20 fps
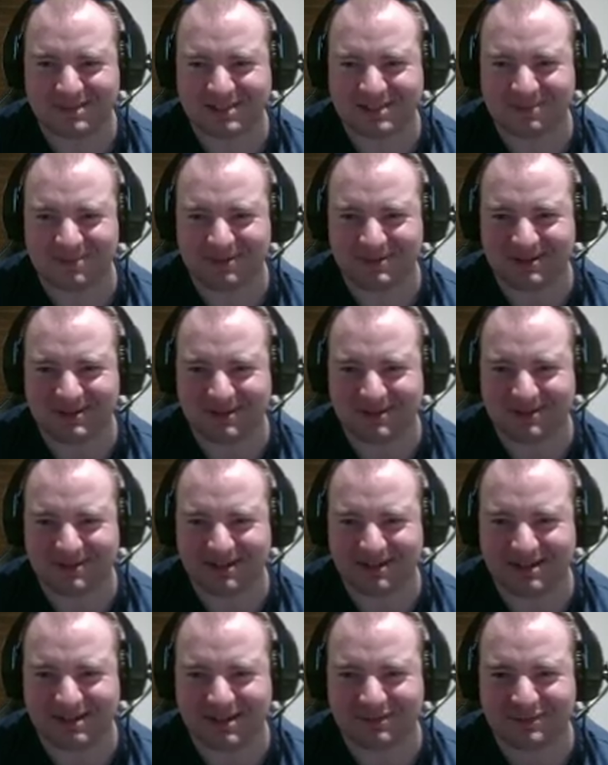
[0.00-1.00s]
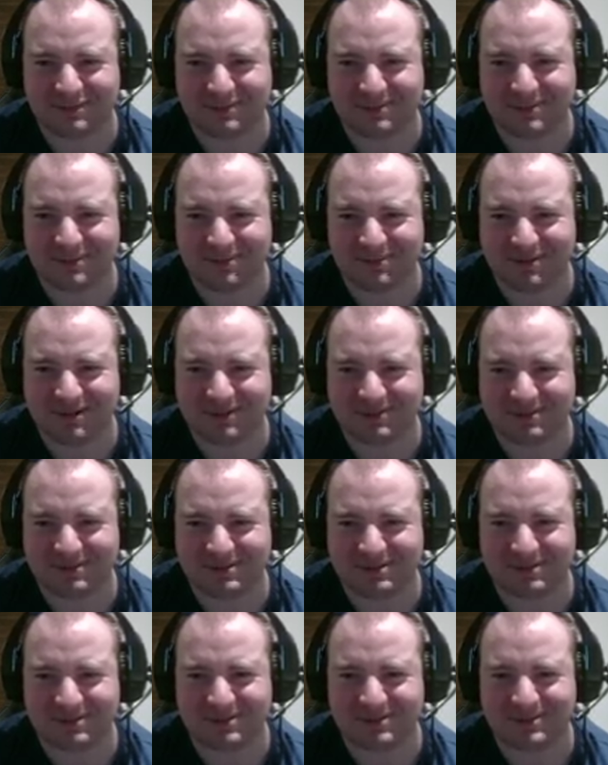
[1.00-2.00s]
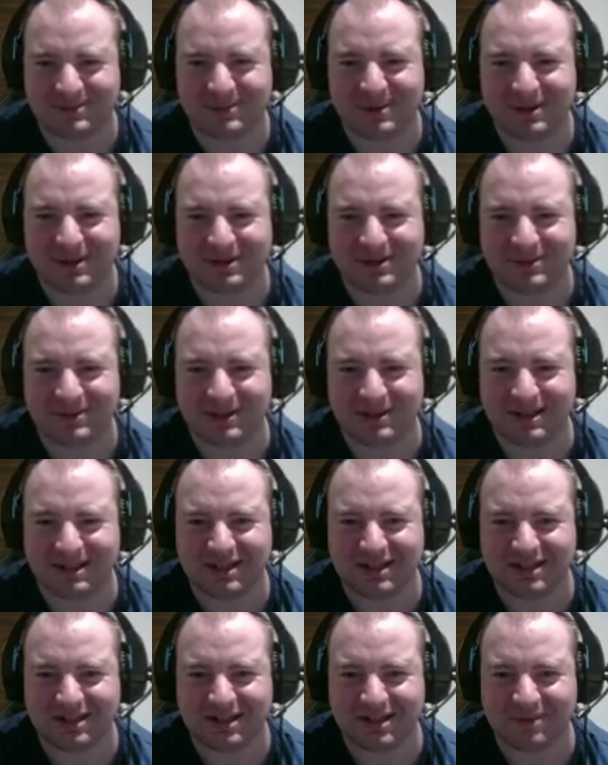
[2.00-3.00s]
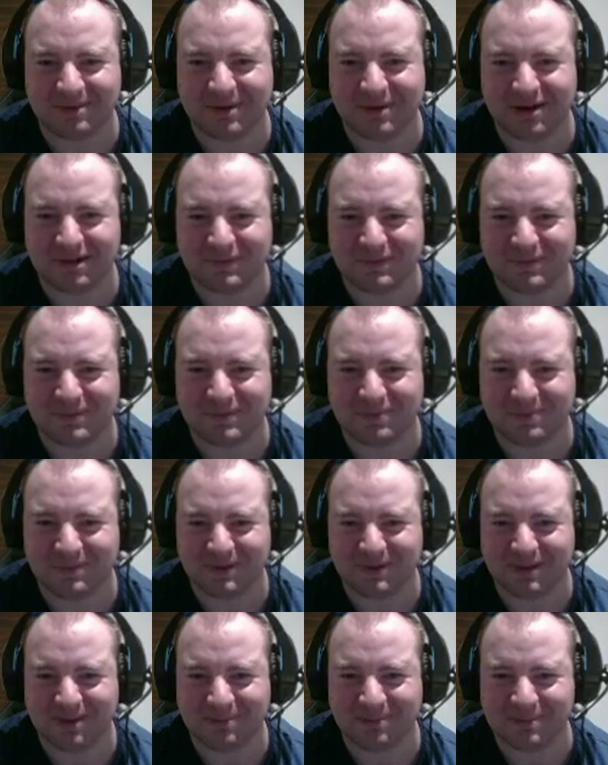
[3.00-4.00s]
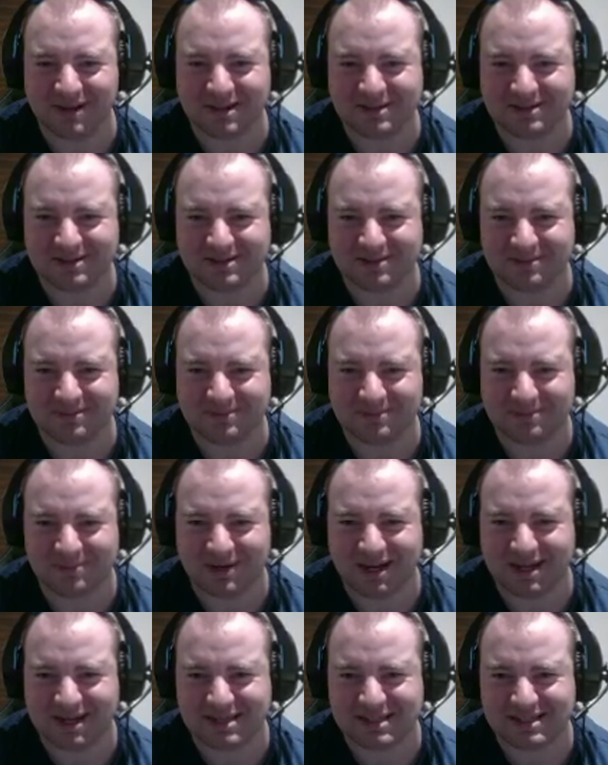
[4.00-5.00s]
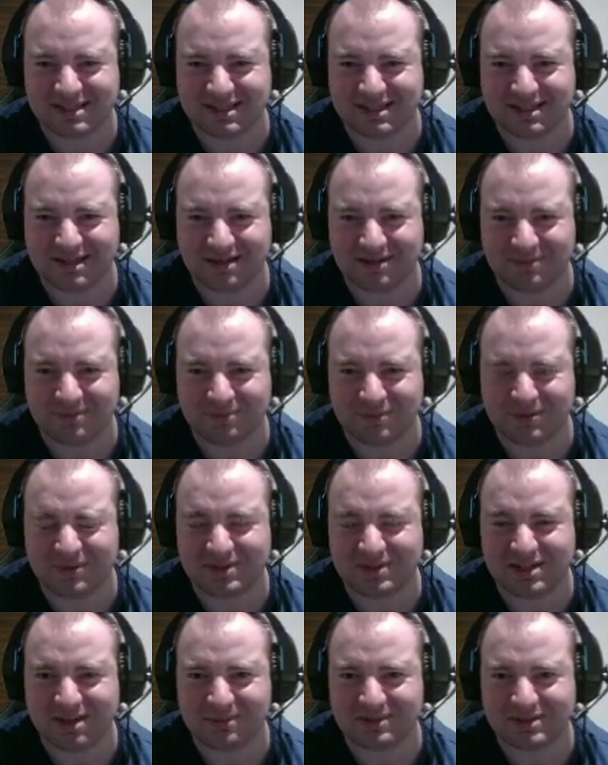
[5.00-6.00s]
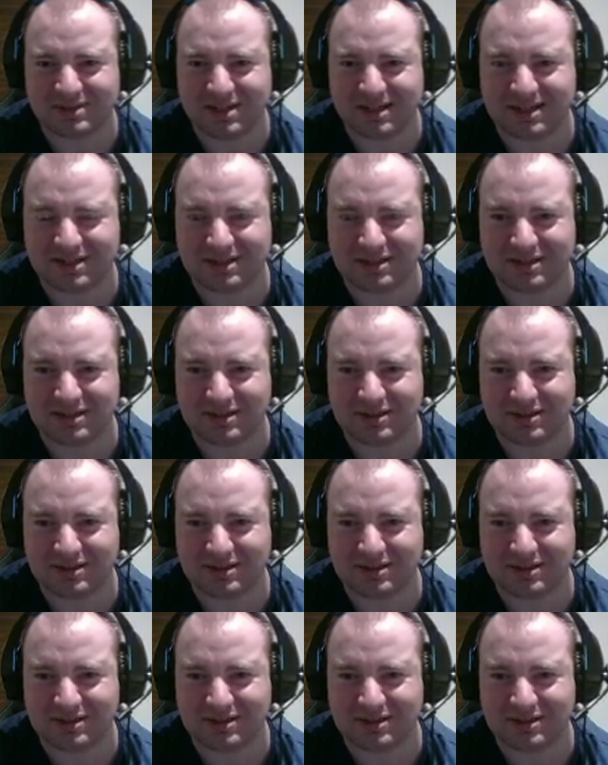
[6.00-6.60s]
abusing on this level because you need the mask form in the best place in the blue gem section,